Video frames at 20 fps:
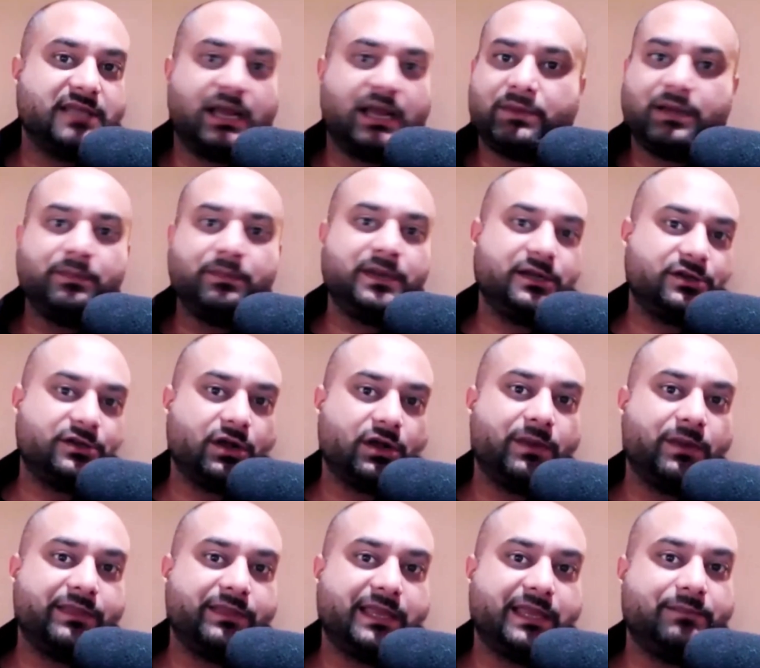I'm going to talk
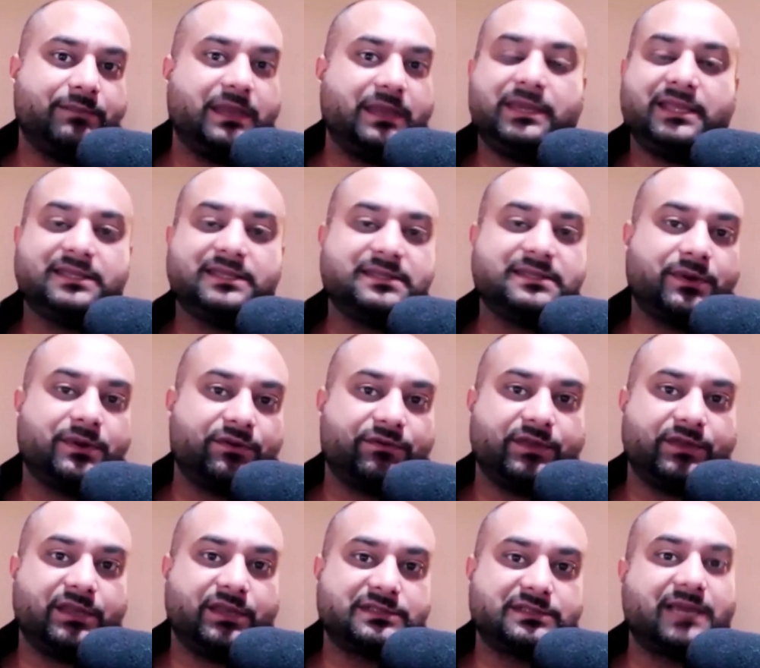about that maybe in some other
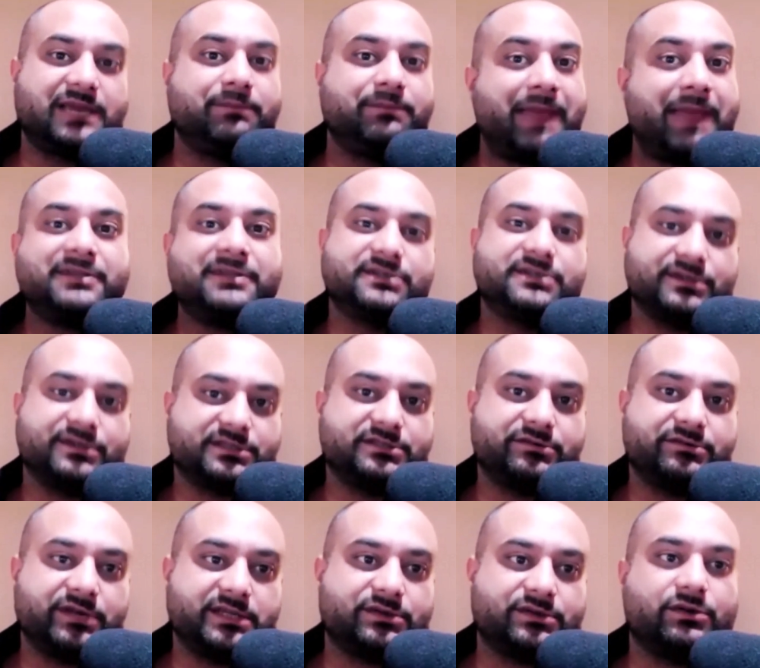videos, like mentor
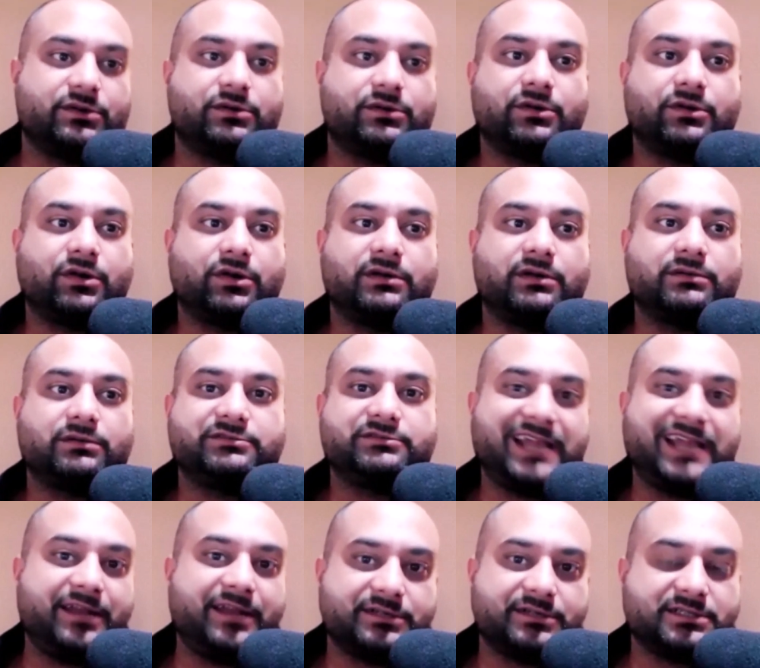stress or
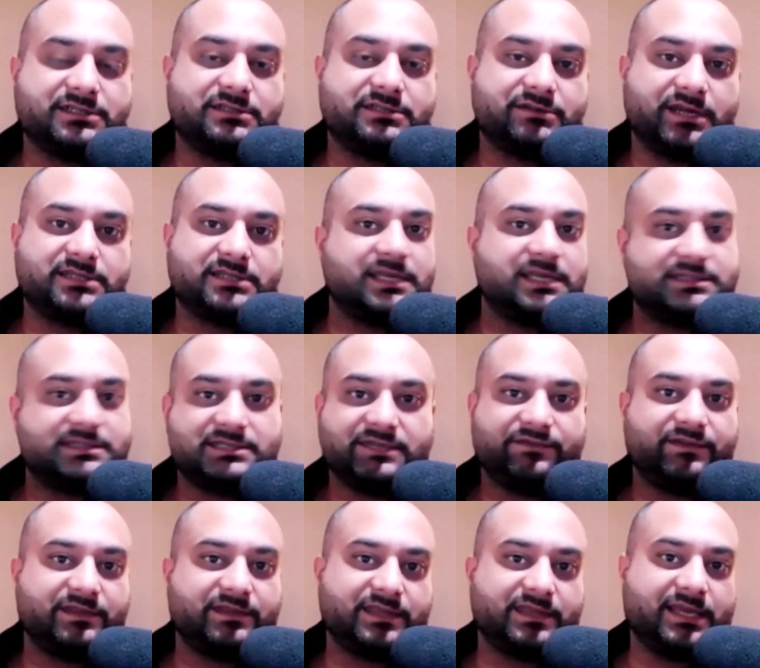trainer stress. That's
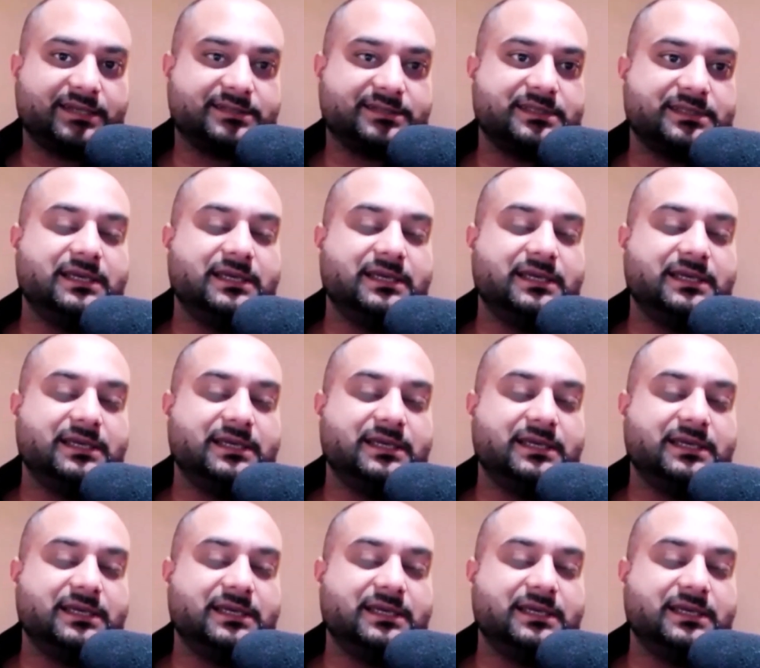different things.